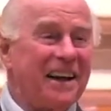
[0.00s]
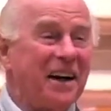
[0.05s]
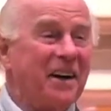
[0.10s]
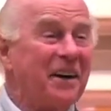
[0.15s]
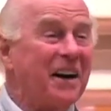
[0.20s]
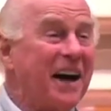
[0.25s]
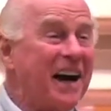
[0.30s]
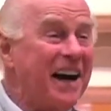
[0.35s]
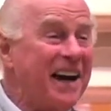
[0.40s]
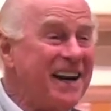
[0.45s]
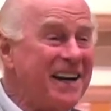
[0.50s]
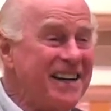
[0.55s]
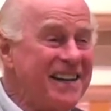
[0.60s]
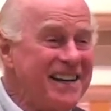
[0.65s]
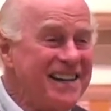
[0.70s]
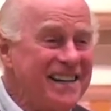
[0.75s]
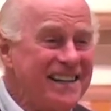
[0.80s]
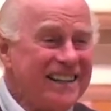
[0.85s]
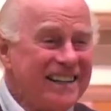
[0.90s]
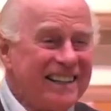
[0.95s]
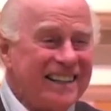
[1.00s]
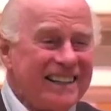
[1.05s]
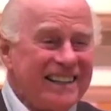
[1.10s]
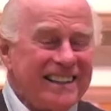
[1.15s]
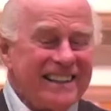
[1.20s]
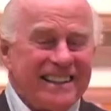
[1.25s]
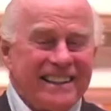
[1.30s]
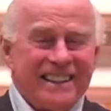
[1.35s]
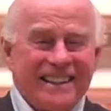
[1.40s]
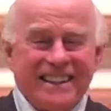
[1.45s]
Oh, hi.
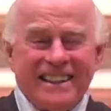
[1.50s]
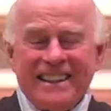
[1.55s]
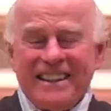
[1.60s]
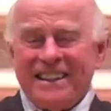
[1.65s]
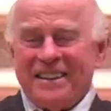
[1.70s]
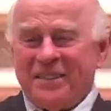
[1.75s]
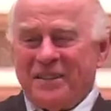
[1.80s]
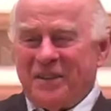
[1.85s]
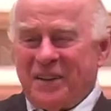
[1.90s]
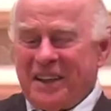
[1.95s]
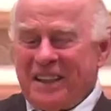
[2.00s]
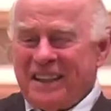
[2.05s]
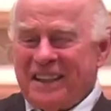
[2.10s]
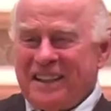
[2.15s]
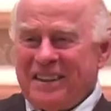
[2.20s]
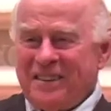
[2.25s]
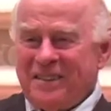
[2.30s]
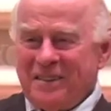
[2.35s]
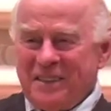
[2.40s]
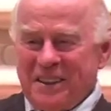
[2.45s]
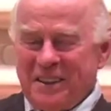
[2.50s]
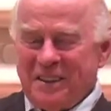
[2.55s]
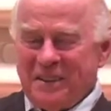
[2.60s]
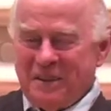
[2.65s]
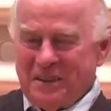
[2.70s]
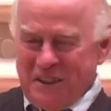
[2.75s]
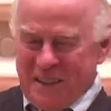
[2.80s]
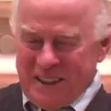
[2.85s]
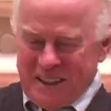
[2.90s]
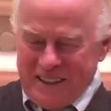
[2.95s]
Well,
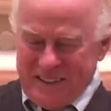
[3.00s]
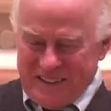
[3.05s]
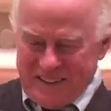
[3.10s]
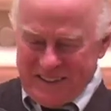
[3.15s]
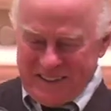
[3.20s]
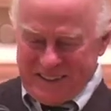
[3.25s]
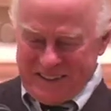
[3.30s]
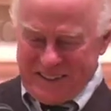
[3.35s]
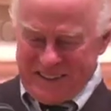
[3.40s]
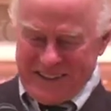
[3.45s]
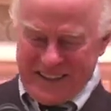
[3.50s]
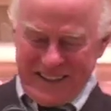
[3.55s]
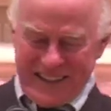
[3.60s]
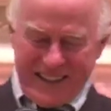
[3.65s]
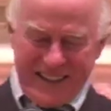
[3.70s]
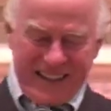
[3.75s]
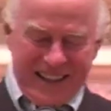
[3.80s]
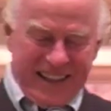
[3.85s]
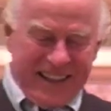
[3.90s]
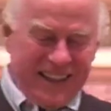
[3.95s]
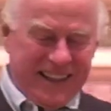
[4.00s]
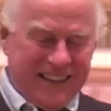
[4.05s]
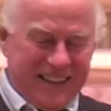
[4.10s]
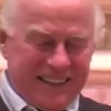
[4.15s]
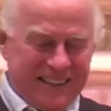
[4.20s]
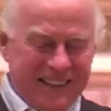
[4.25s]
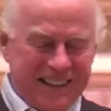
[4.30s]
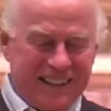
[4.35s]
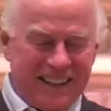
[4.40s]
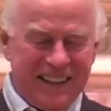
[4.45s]
well, well.
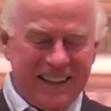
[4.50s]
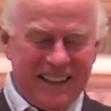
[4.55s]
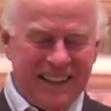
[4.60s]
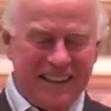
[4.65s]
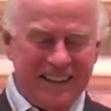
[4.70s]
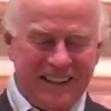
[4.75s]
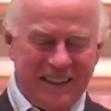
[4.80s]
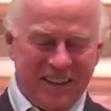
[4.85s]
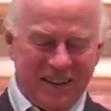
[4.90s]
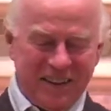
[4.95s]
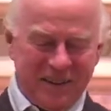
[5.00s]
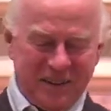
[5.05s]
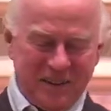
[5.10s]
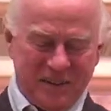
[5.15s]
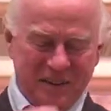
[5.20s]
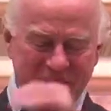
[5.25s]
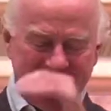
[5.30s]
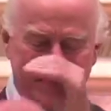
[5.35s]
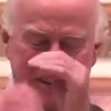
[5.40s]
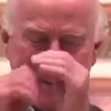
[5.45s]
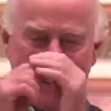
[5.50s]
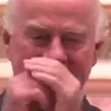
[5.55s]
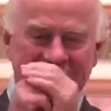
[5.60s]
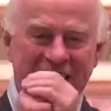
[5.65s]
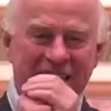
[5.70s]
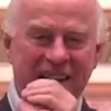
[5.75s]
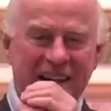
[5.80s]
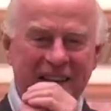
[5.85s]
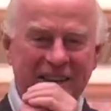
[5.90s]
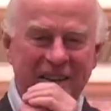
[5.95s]
What can I tell you?
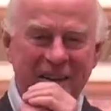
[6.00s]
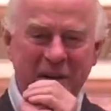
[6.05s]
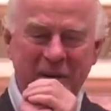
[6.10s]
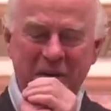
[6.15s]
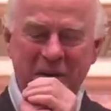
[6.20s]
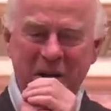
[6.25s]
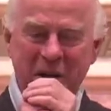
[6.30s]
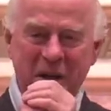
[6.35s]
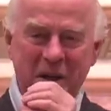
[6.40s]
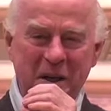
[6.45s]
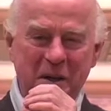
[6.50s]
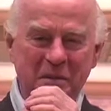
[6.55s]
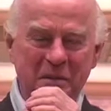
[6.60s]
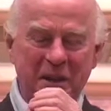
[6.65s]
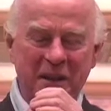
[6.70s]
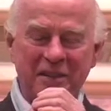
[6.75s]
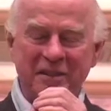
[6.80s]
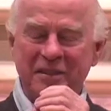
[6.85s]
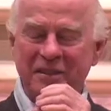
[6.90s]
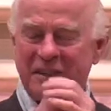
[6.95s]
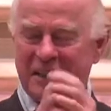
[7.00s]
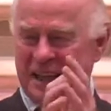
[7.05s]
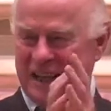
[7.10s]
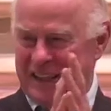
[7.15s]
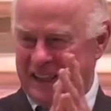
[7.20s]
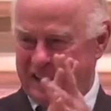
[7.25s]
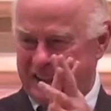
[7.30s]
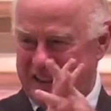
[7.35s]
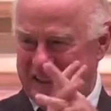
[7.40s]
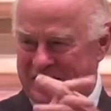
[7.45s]
Except that I'm
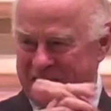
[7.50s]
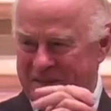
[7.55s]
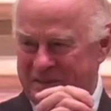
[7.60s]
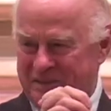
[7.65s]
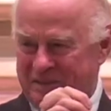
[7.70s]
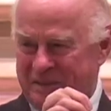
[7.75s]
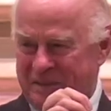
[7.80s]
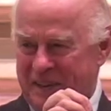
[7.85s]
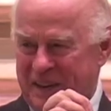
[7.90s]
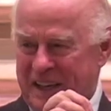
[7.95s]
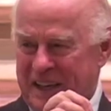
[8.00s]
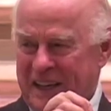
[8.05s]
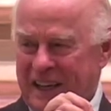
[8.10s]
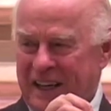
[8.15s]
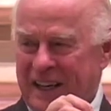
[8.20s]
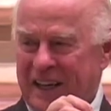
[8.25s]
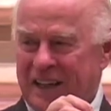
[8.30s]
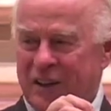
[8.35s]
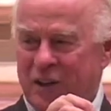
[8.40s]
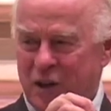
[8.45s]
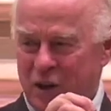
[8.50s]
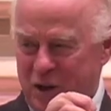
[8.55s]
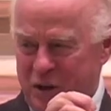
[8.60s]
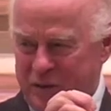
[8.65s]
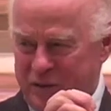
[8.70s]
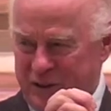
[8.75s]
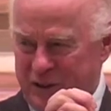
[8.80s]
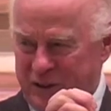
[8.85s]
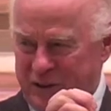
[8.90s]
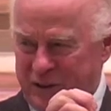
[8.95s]
ecstatic,
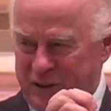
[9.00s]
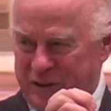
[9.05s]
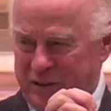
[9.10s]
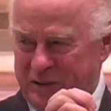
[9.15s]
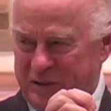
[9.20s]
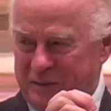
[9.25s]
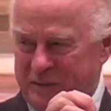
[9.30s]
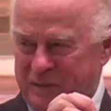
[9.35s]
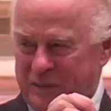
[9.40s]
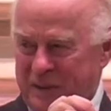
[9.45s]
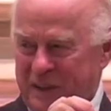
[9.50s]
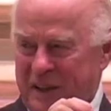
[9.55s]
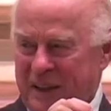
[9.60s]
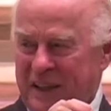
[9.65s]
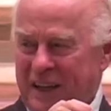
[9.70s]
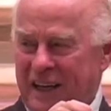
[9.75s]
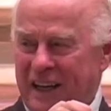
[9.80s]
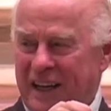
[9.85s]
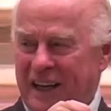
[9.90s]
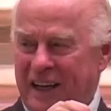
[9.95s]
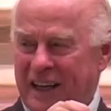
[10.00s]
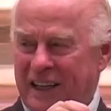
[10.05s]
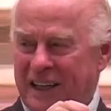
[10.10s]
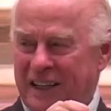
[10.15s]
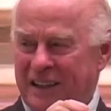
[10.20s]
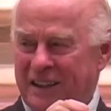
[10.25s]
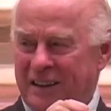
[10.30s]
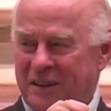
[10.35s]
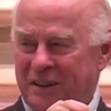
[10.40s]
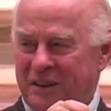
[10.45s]
nervous,
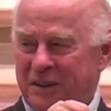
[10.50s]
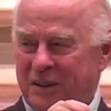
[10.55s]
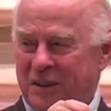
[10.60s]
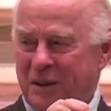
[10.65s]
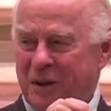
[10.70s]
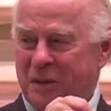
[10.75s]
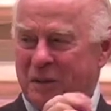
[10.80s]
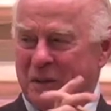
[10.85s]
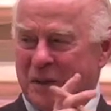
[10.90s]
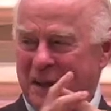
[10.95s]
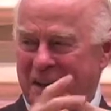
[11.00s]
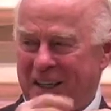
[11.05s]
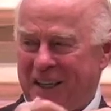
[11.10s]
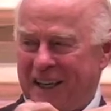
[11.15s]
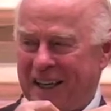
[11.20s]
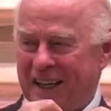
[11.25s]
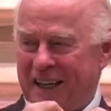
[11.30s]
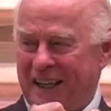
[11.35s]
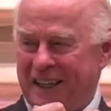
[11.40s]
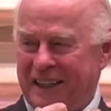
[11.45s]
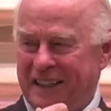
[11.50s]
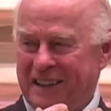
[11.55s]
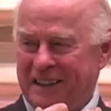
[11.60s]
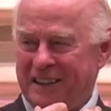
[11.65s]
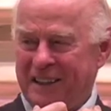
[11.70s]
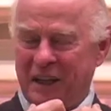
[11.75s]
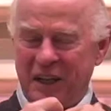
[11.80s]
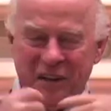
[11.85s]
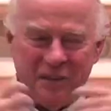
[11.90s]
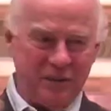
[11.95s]
hoping I
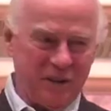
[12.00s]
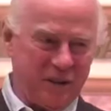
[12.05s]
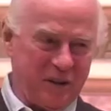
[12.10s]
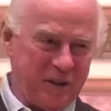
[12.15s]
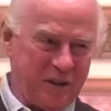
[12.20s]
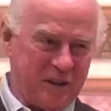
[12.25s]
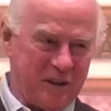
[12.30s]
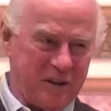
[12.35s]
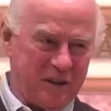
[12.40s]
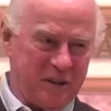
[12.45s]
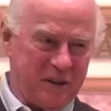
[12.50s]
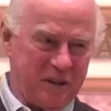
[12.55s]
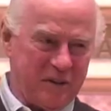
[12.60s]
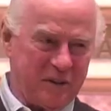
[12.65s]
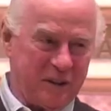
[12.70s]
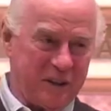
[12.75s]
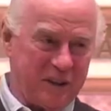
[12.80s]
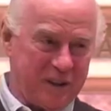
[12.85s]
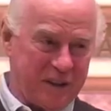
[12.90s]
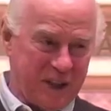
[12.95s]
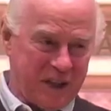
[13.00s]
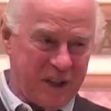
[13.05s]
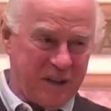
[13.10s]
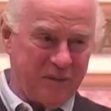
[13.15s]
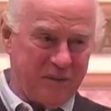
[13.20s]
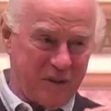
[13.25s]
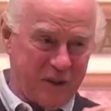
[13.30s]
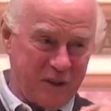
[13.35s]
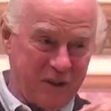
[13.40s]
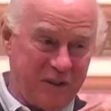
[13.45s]
deliver what
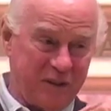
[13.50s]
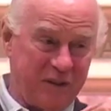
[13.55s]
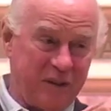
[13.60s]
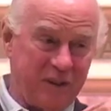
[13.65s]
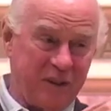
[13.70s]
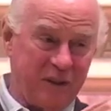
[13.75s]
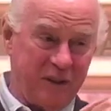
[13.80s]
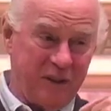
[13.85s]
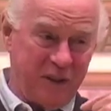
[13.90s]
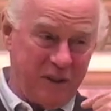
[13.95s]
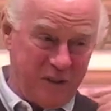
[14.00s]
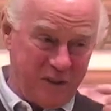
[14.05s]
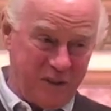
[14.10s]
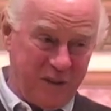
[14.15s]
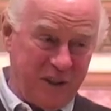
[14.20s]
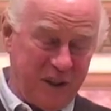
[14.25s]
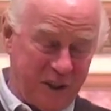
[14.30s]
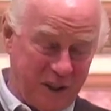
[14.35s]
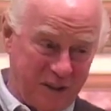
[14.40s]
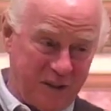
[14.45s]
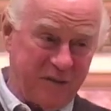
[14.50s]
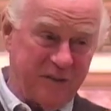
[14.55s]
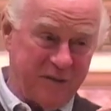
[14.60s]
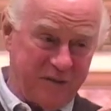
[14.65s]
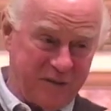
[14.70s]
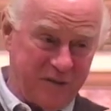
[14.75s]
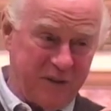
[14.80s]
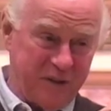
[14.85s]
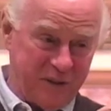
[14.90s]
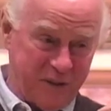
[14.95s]
God wants you to hear
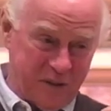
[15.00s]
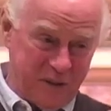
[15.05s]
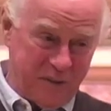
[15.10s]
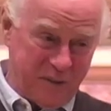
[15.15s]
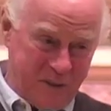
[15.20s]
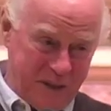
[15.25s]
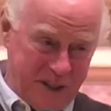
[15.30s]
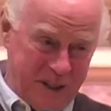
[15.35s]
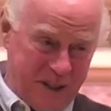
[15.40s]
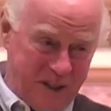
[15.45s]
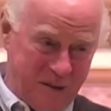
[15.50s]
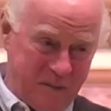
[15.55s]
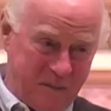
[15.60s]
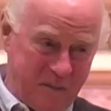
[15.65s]
through me.